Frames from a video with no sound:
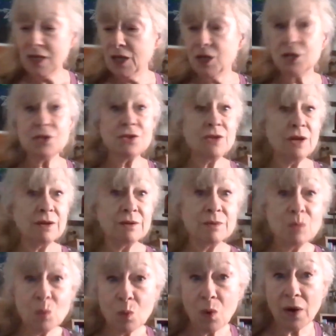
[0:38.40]
So
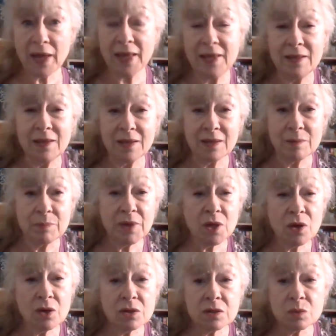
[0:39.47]
why healing?
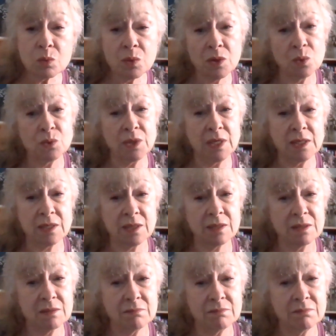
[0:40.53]
Because we all need
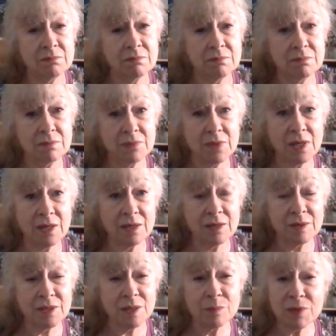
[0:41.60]
it.
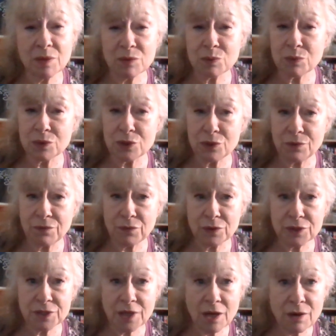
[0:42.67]
Sometimes we want to do it for
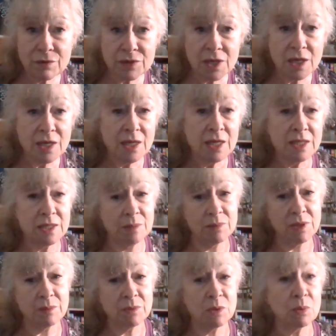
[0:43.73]
ourselves,
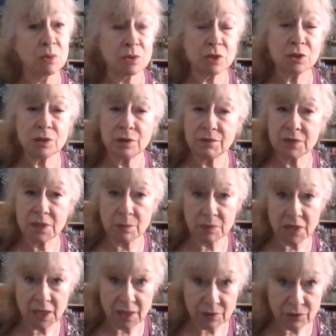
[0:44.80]
sometimes we want to do it for
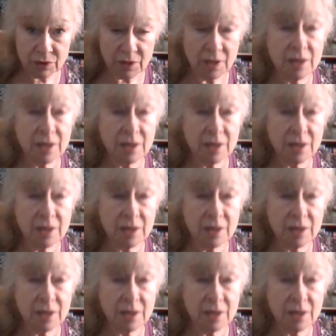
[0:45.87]
somebody else.